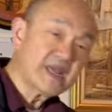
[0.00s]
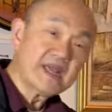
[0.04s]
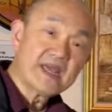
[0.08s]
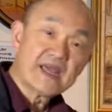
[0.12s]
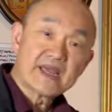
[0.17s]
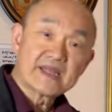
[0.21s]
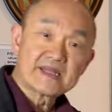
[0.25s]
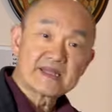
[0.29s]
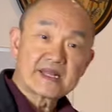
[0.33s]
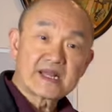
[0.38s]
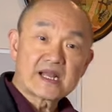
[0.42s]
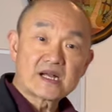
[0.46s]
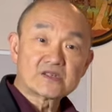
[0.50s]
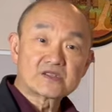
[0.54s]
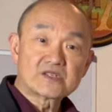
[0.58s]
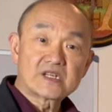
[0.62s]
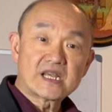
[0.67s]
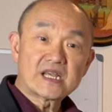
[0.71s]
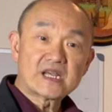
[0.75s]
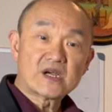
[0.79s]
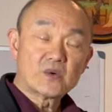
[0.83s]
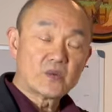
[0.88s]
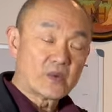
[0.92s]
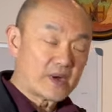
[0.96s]
and then I'll
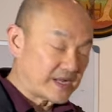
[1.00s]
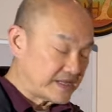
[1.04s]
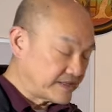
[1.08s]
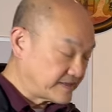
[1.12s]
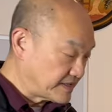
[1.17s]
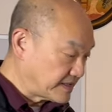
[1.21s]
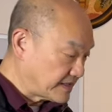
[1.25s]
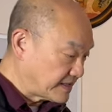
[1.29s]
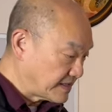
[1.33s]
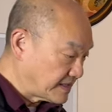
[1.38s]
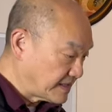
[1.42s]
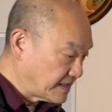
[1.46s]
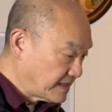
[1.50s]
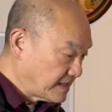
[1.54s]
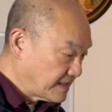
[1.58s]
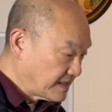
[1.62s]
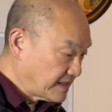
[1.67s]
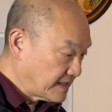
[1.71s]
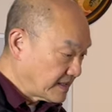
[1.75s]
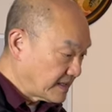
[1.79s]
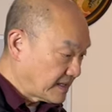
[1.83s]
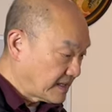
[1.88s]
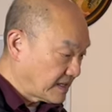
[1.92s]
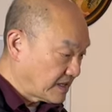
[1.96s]
take away the
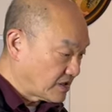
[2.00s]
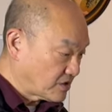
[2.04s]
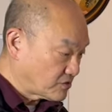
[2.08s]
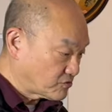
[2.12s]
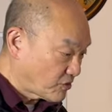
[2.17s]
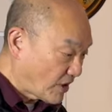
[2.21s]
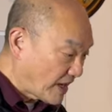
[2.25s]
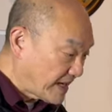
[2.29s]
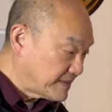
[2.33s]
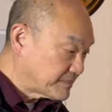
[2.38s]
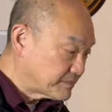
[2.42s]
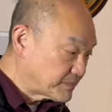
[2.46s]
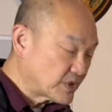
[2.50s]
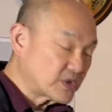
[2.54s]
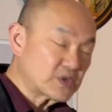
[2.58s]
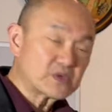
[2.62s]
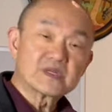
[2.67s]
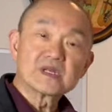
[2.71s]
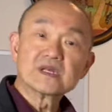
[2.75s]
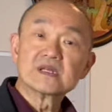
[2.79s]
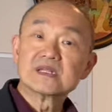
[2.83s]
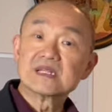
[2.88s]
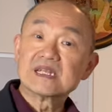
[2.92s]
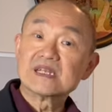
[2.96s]
right
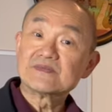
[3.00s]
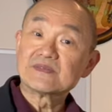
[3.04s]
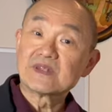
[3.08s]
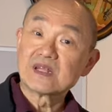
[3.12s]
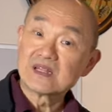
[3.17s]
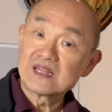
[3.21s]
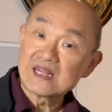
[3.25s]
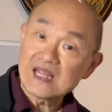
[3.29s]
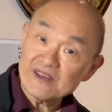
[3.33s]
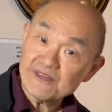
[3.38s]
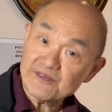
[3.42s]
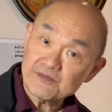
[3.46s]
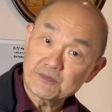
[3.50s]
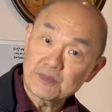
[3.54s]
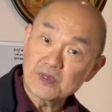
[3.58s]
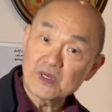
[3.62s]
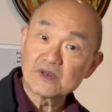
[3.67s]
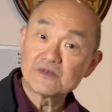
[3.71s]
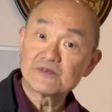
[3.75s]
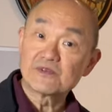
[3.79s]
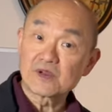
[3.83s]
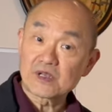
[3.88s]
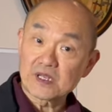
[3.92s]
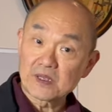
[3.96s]
boot, leave the left boot
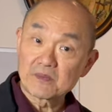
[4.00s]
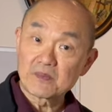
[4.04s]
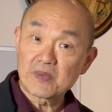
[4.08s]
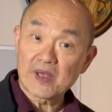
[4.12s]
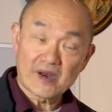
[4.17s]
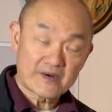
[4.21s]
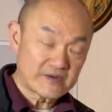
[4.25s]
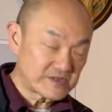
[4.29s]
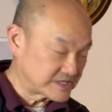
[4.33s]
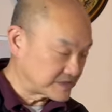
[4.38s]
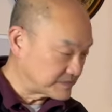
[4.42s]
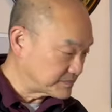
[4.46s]
for comparison